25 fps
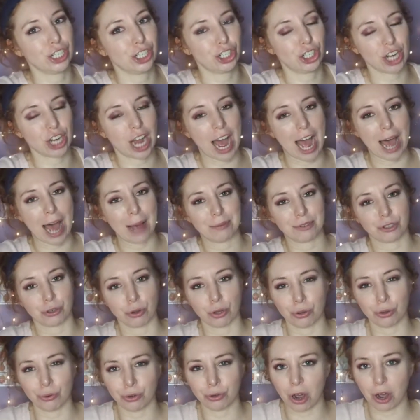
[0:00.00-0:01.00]
job. So
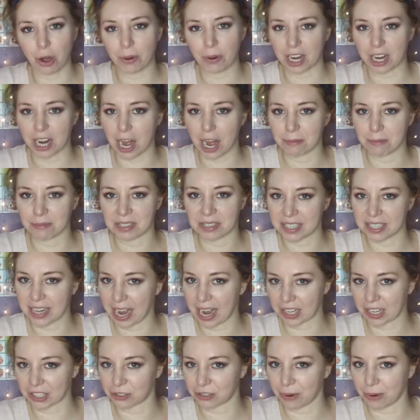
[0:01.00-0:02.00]
you know what comes
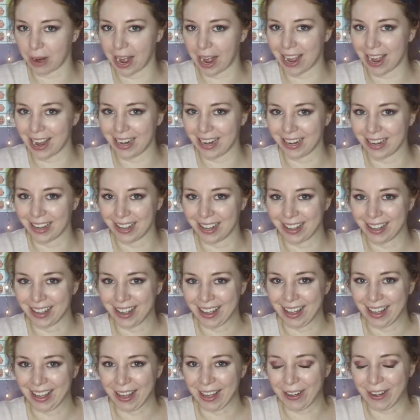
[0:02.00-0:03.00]
next, right?
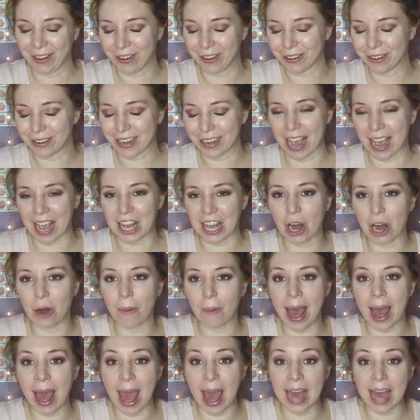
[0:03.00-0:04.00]
Okay, go
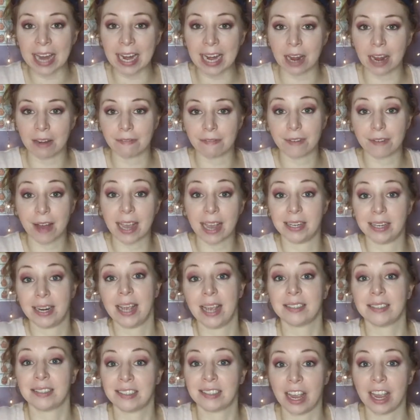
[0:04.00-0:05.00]
ahead and find
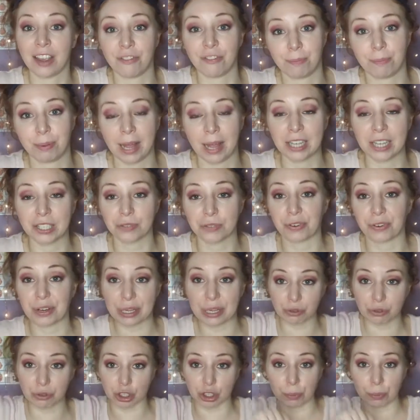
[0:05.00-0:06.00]
a safe place for
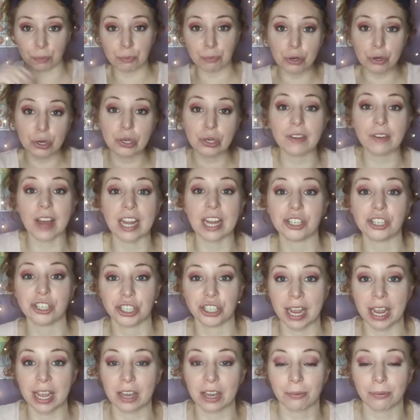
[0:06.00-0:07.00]
you to move and
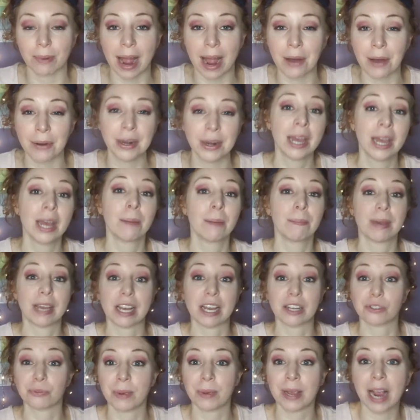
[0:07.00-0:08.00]
shake around
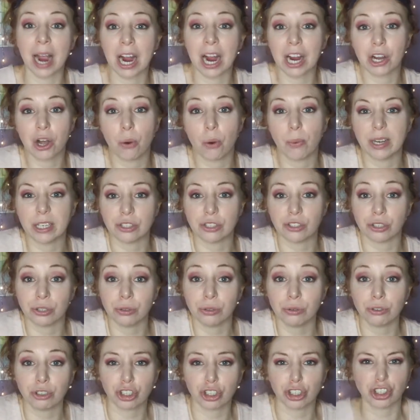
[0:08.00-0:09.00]
because we are going
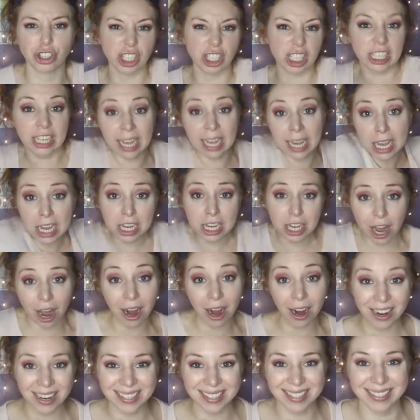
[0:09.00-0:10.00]
to shake
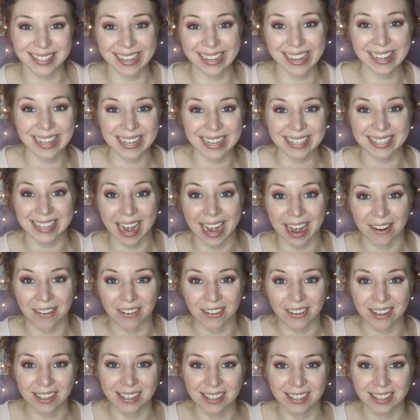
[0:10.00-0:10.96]
our sillies out.